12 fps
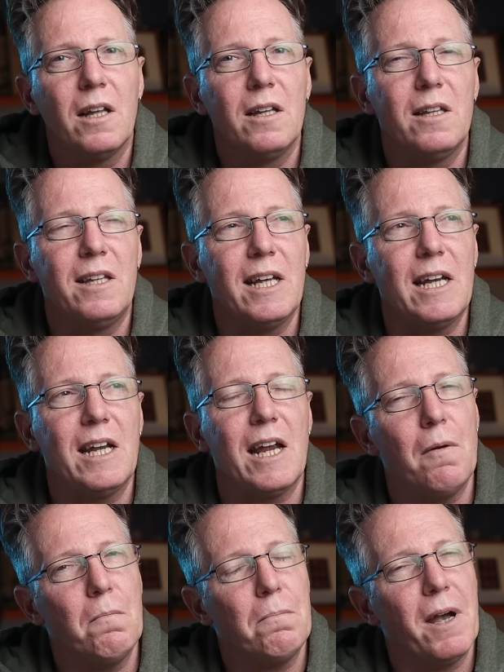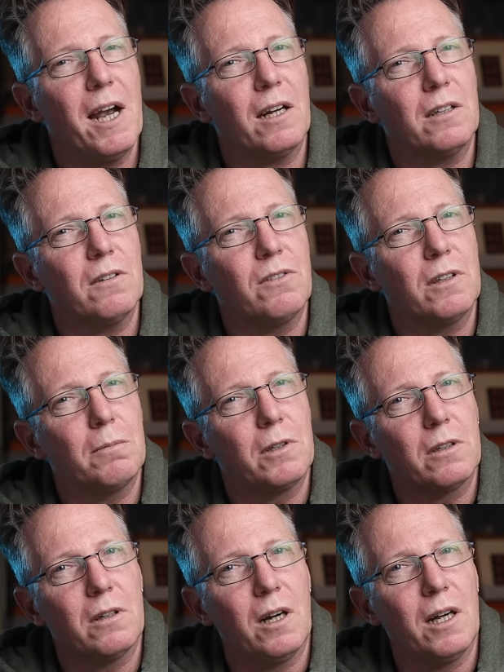the impact of
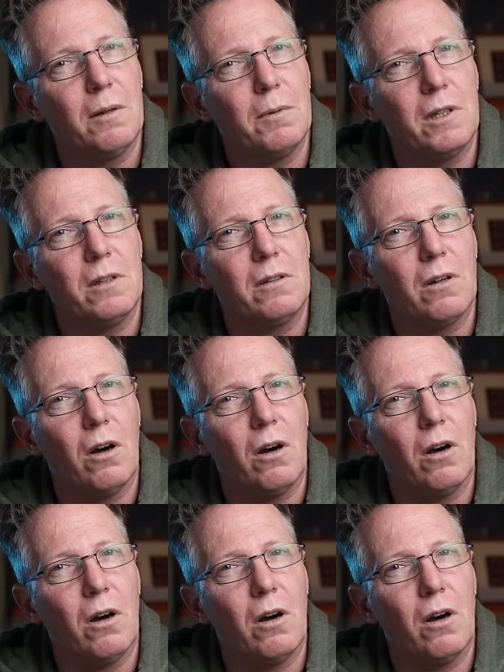subscribers